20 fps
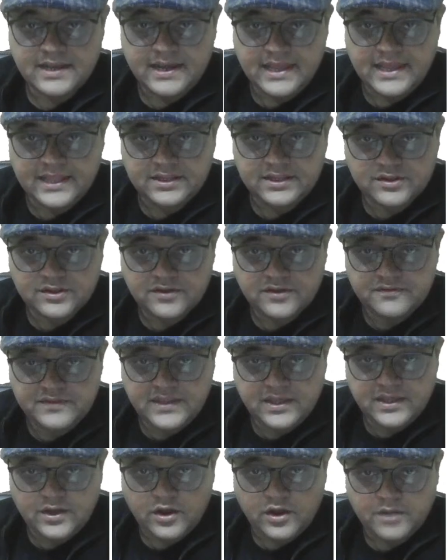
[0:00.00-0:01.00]
length of
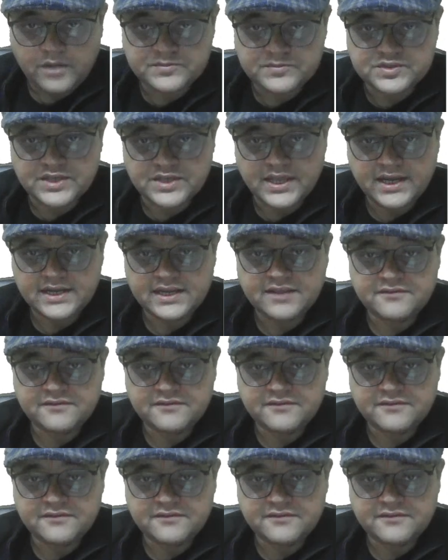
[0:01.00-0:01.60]
the object.